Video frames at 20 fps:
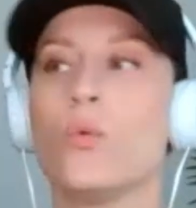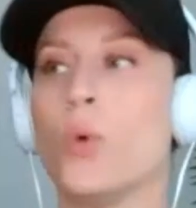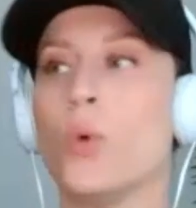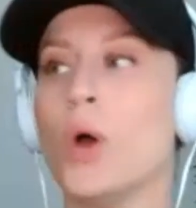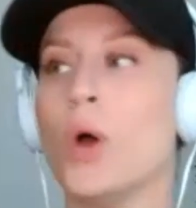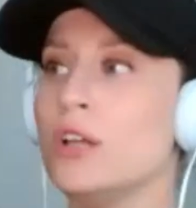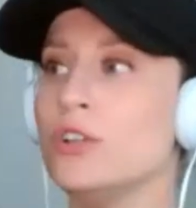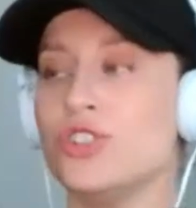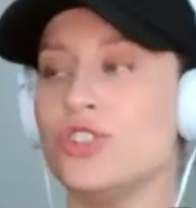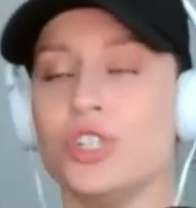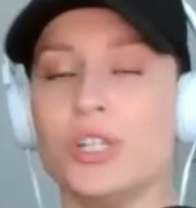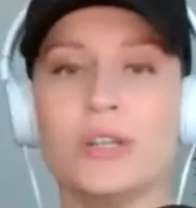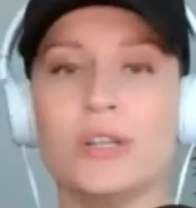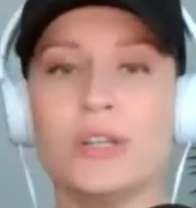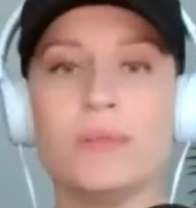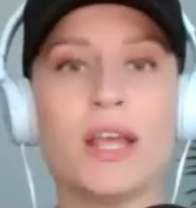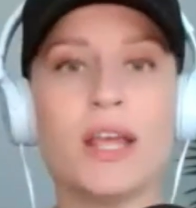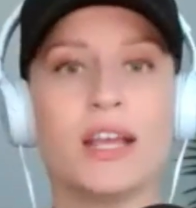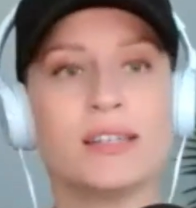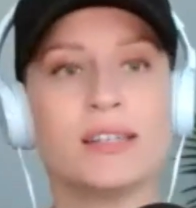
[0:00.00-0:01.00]
well, she
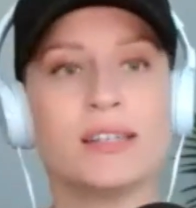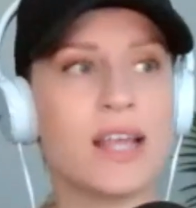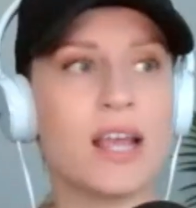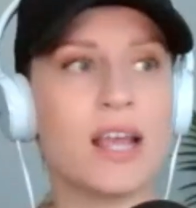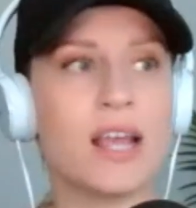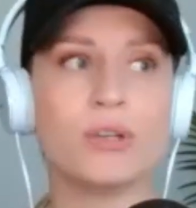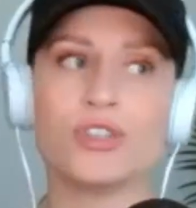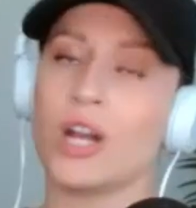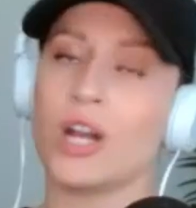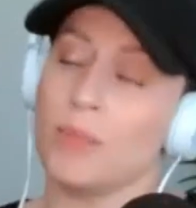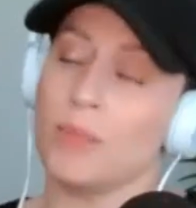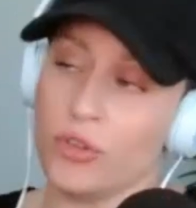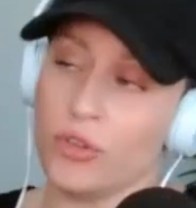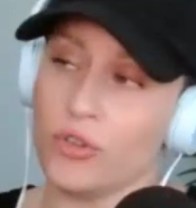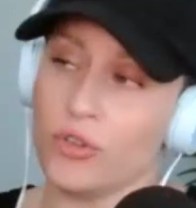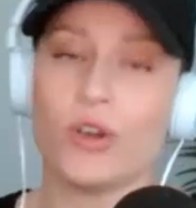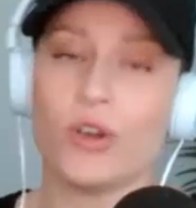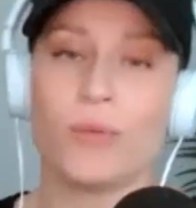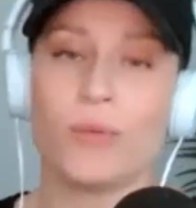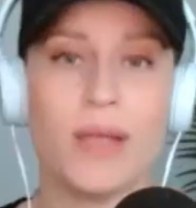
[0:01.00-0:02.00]
didn't make a sandwich and I'm
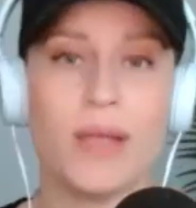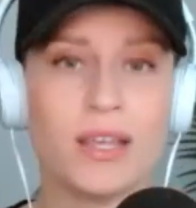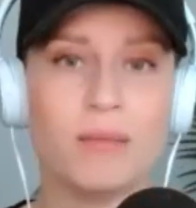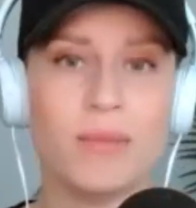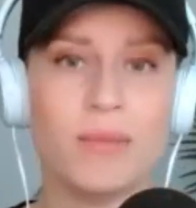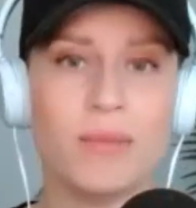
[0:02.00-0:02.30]
used to her making